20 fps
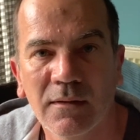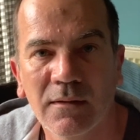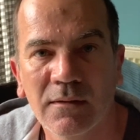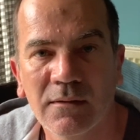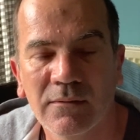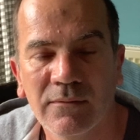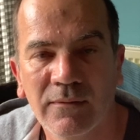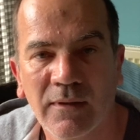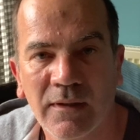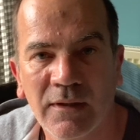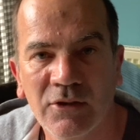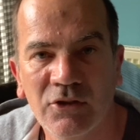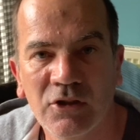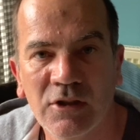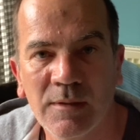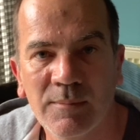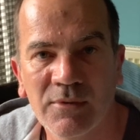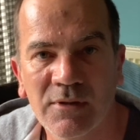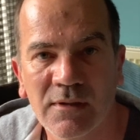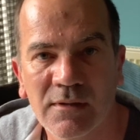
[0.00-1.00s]
It's a very
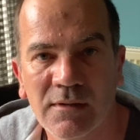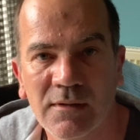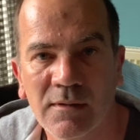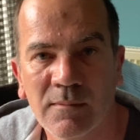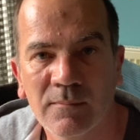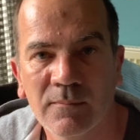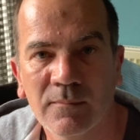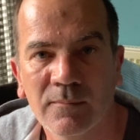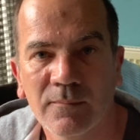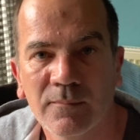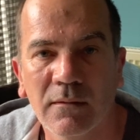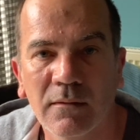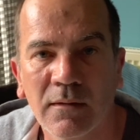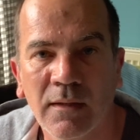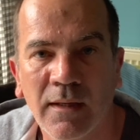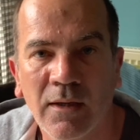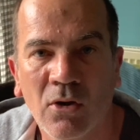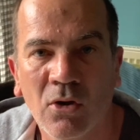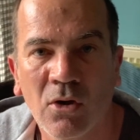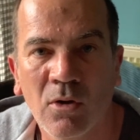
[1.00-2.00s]
cheap system.
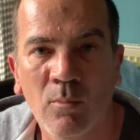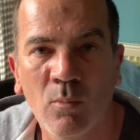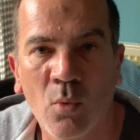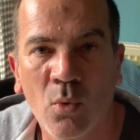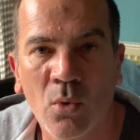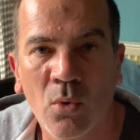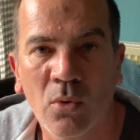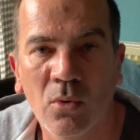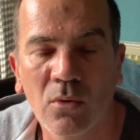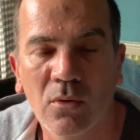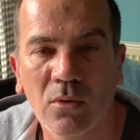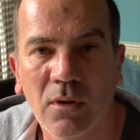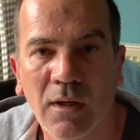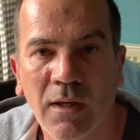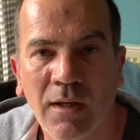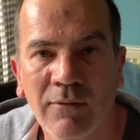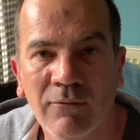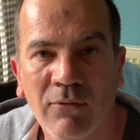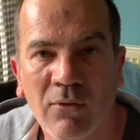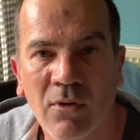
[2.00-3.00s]
There are more
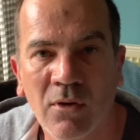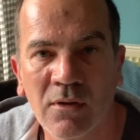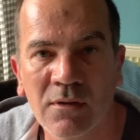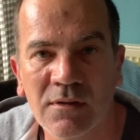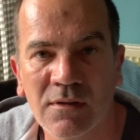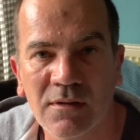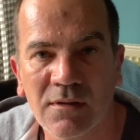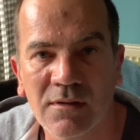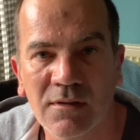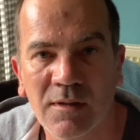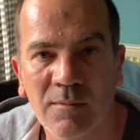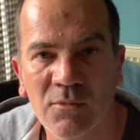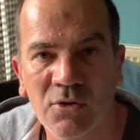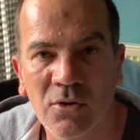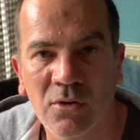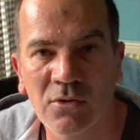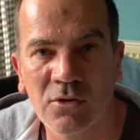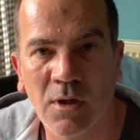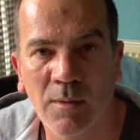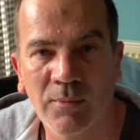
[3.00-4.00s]
advanced systems
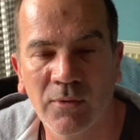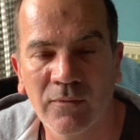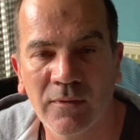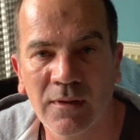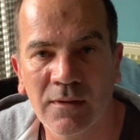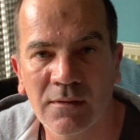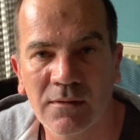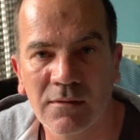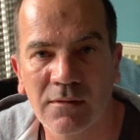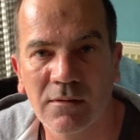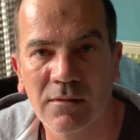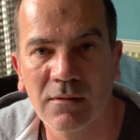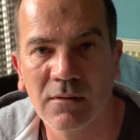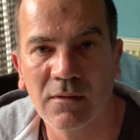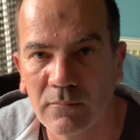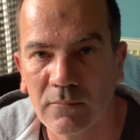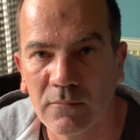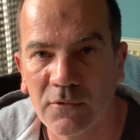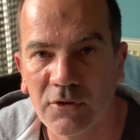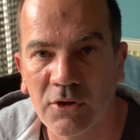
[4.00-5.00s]
on top of this.
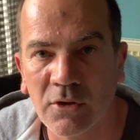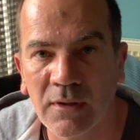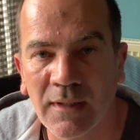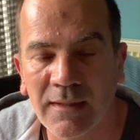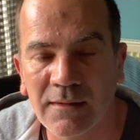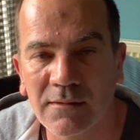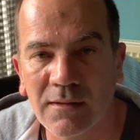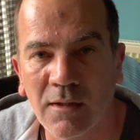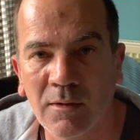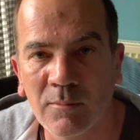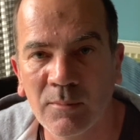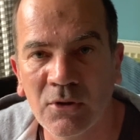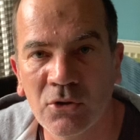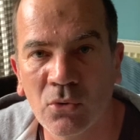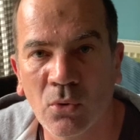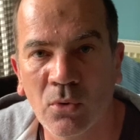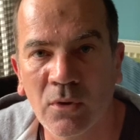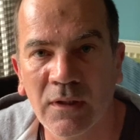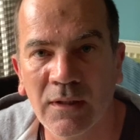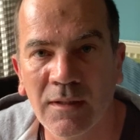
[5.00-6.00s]
So next I'll be
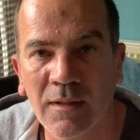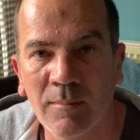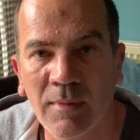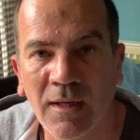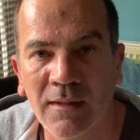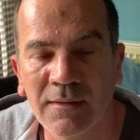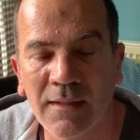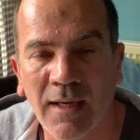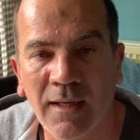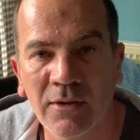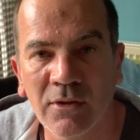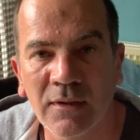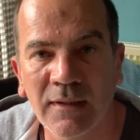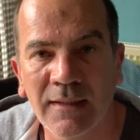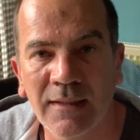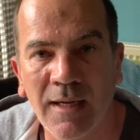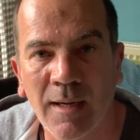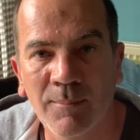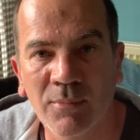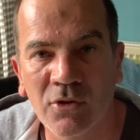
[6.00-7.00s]
talking about how you
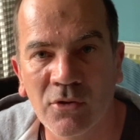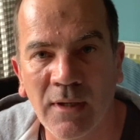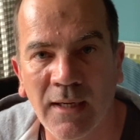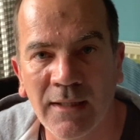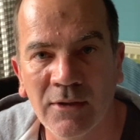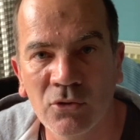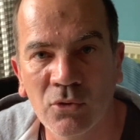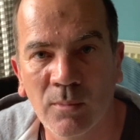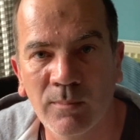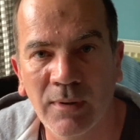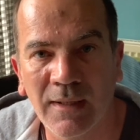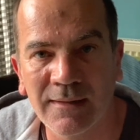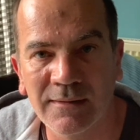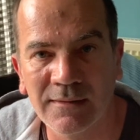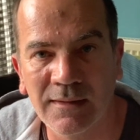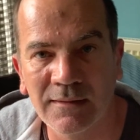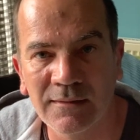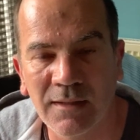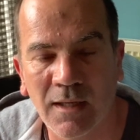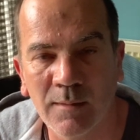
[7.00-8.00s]
can upgrade your
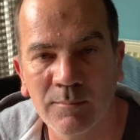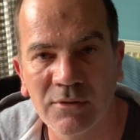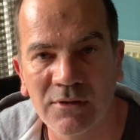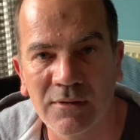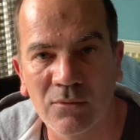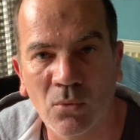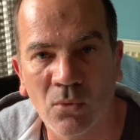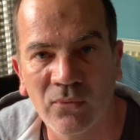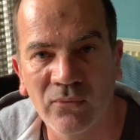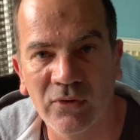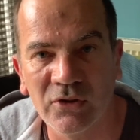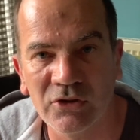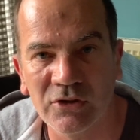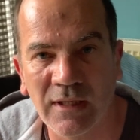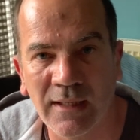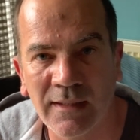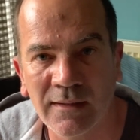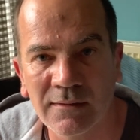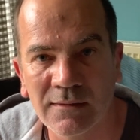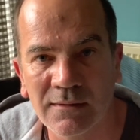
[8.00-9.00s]
plastic tubs or fish
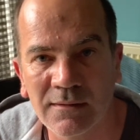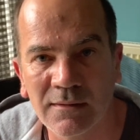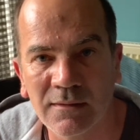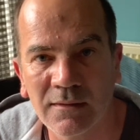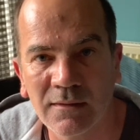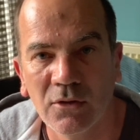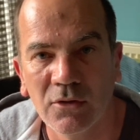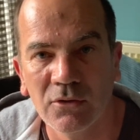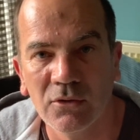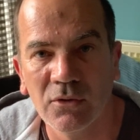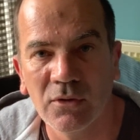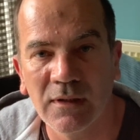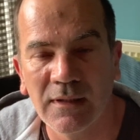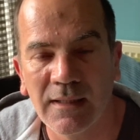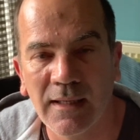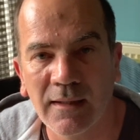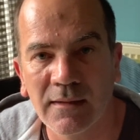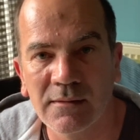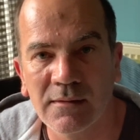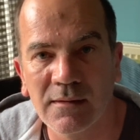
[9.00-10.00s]
tanks to the
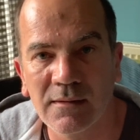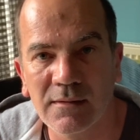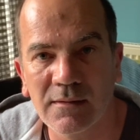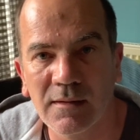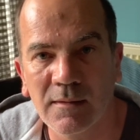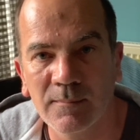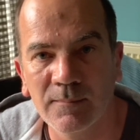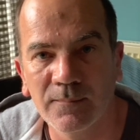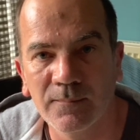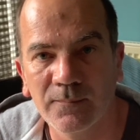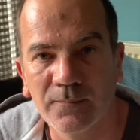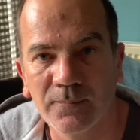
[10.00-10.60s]
next system.